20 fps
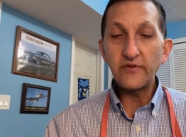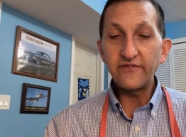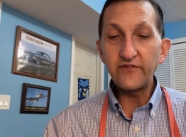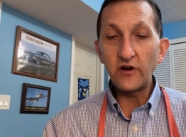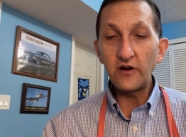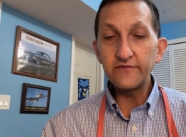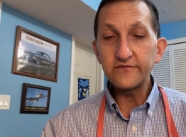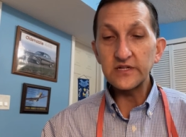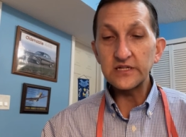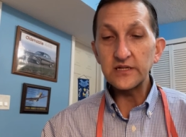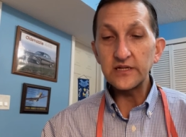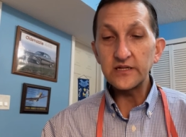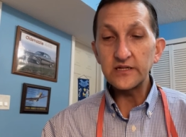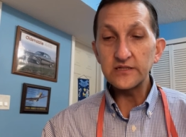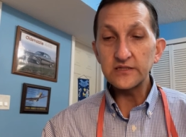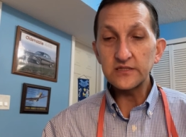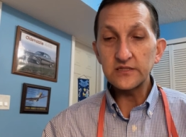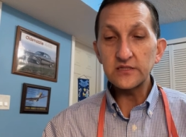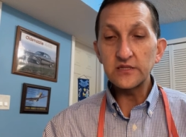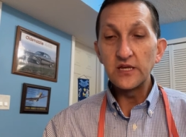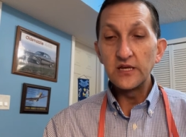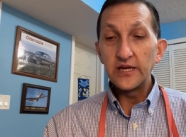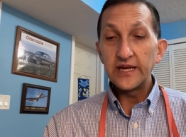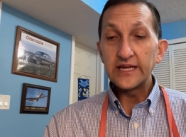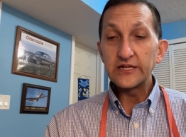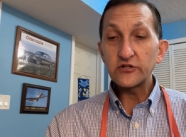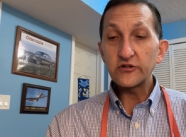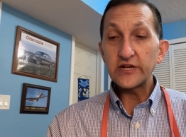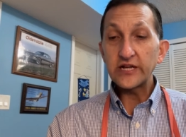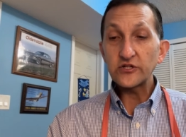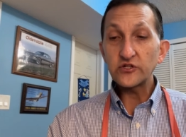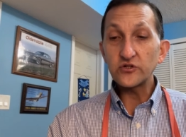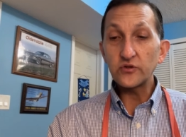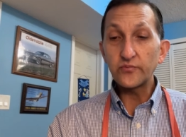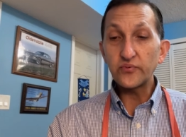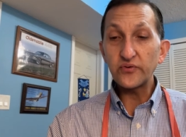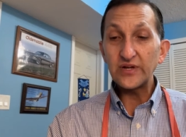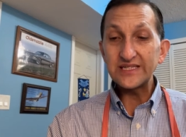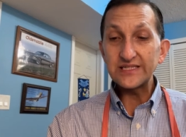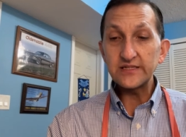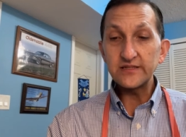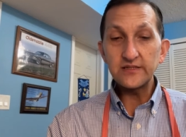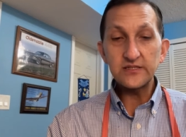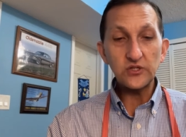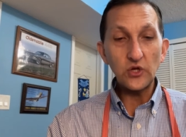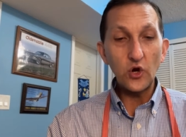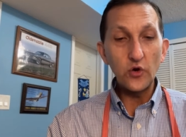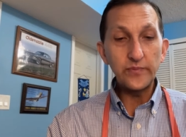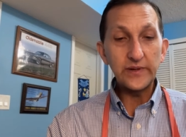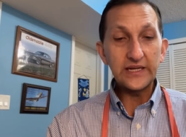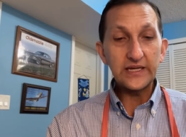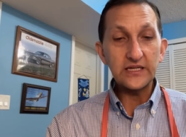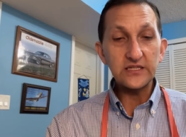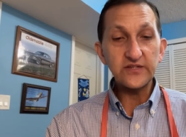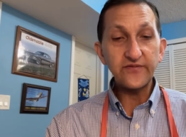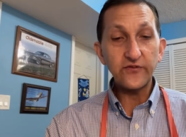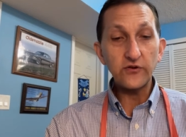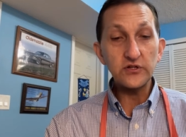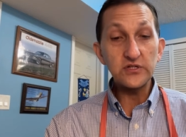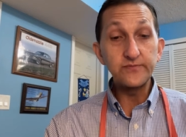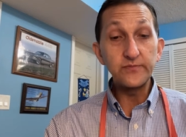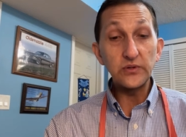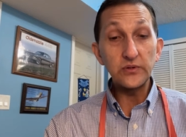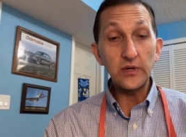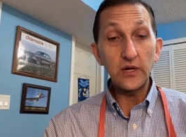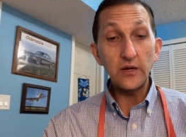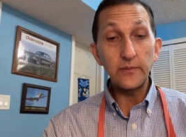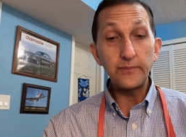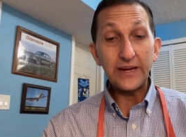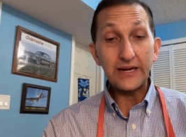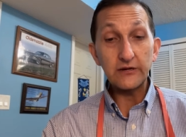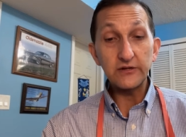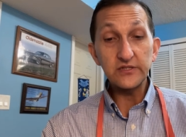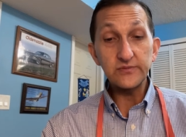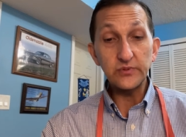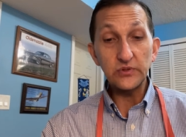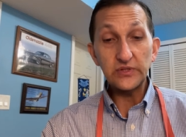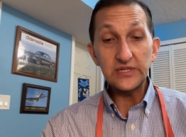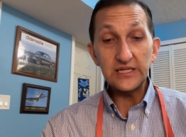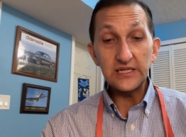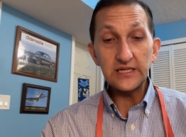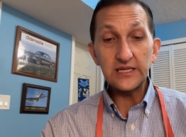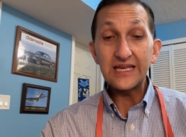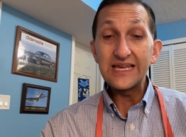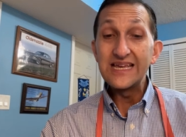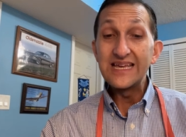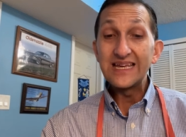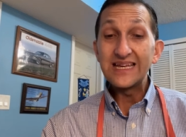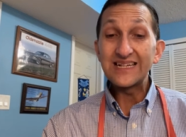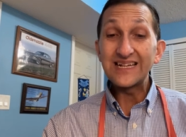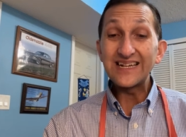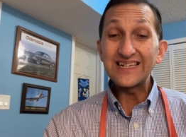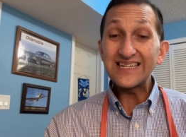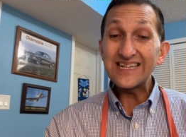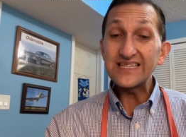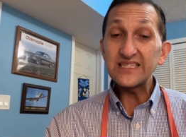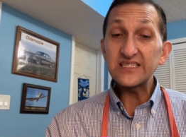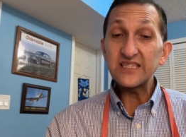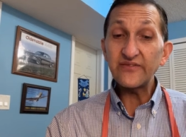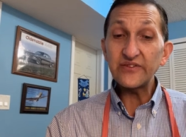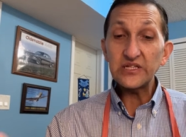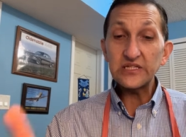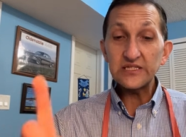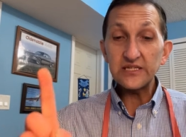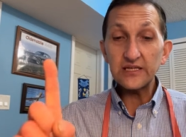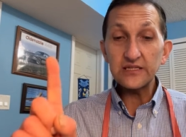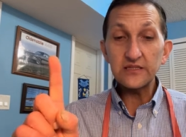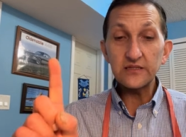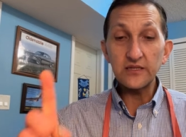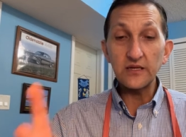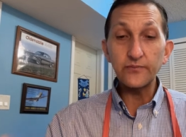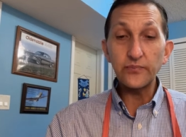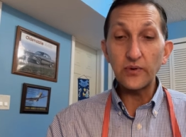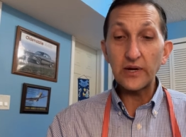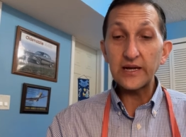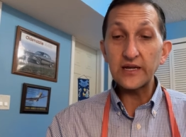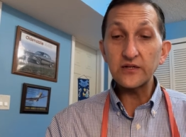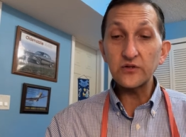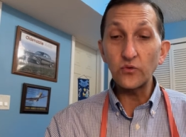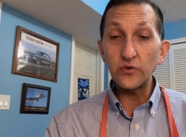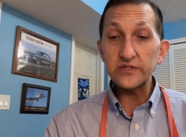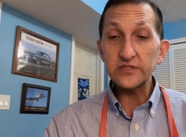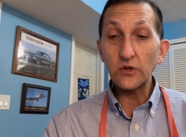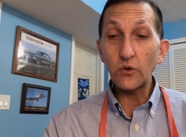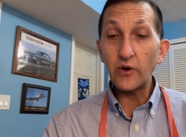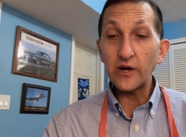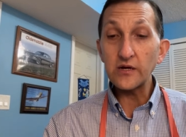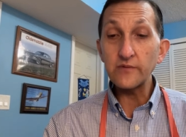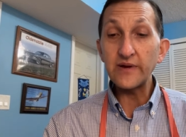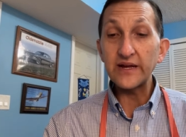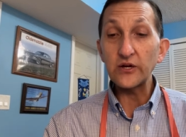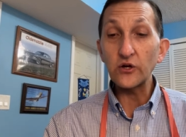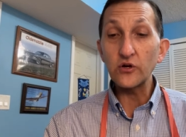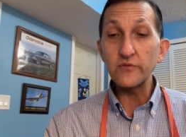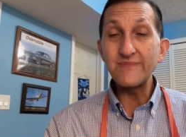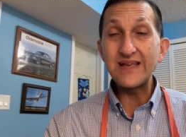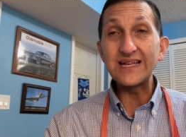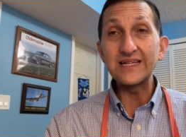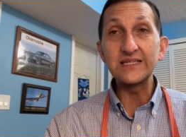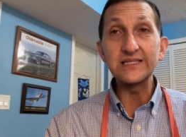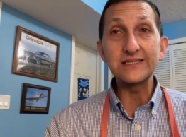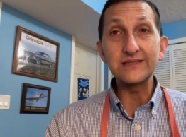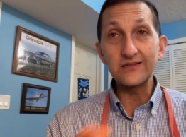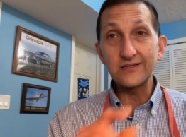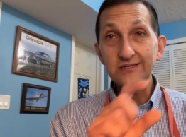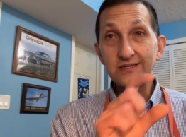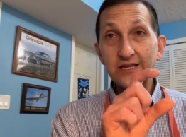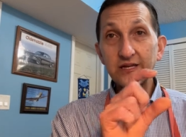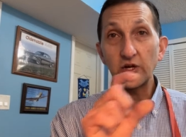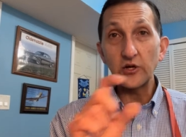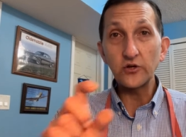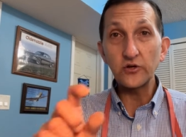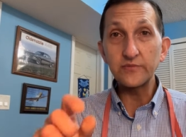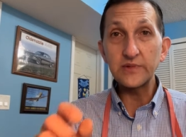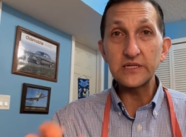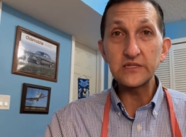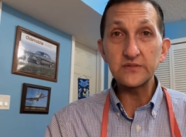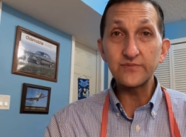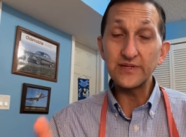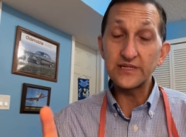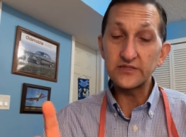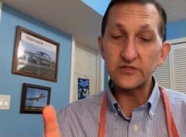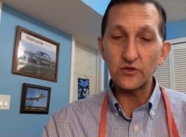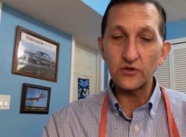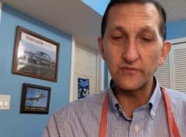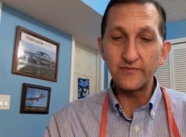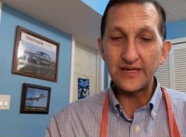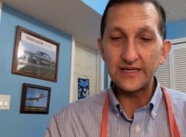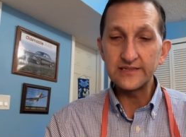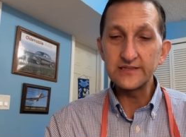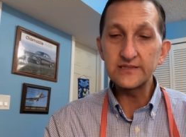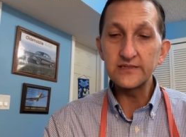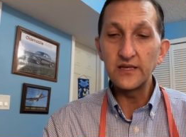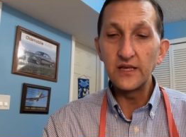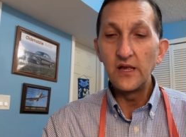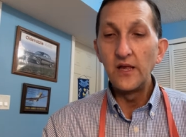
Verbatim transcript: evolved its international presence, opening its first uh, Paris boutique. In 1976, the brand was acquired by Hermes. Looks like Hermes, but it's Hermes.